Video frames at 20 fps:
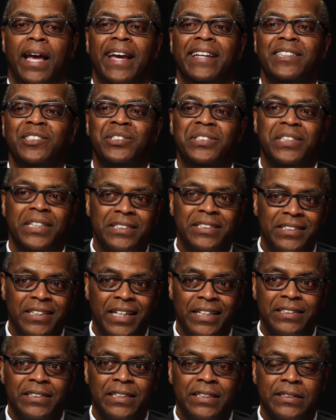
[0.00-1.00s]
And since
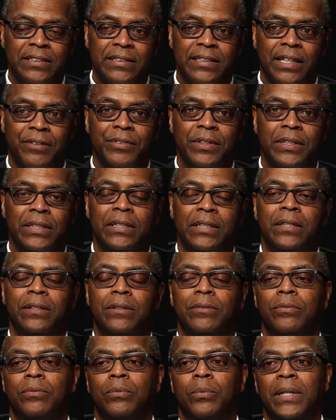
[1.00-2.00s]
1970,
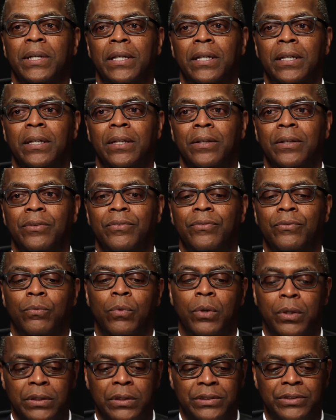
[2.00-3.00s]
we
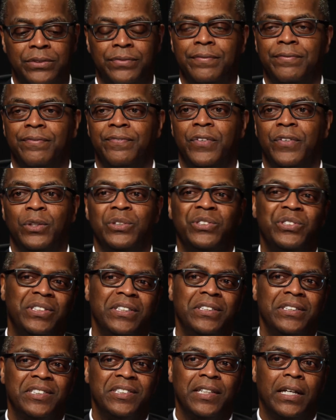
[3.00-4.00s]
worked first
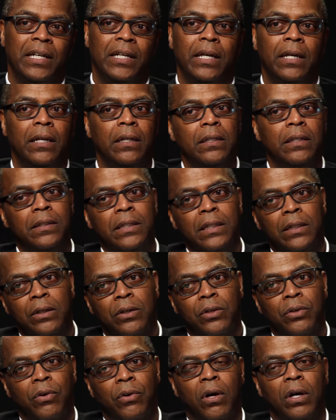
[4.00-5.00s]
in the Sahel and then
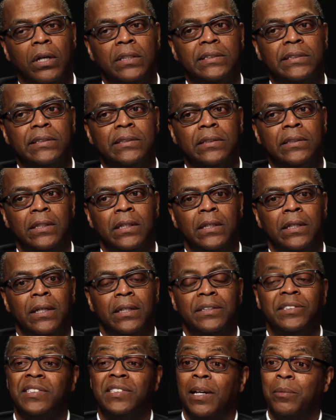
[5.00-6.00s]
across
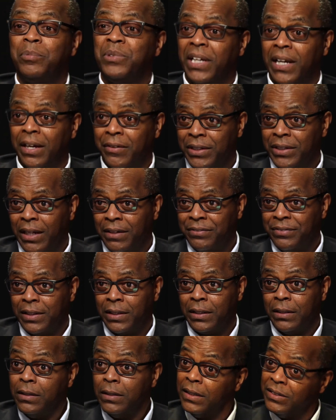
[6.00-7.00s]
sub-Saharan
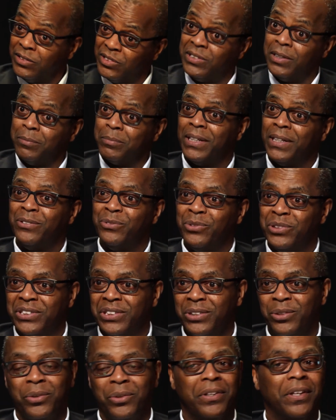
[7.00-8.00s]
Africa and some
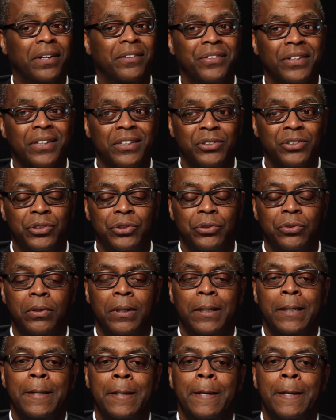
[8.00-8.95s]
countries in North Africa too.